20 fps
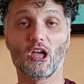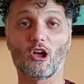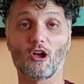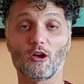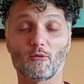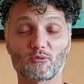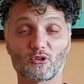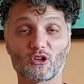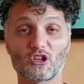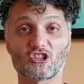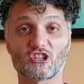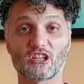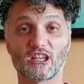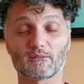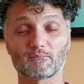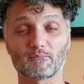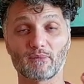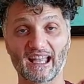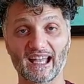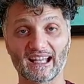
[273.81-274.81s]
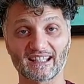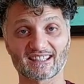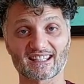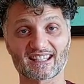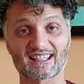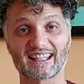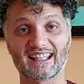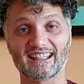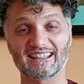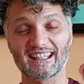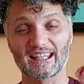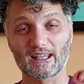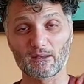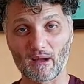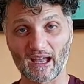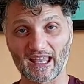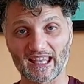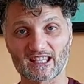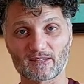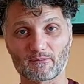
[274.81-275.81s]
appreciate my understanding,
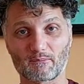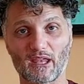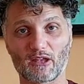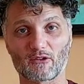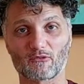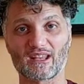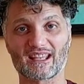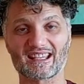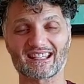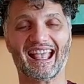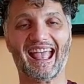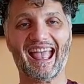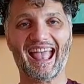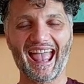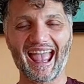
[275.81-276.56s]
my experience,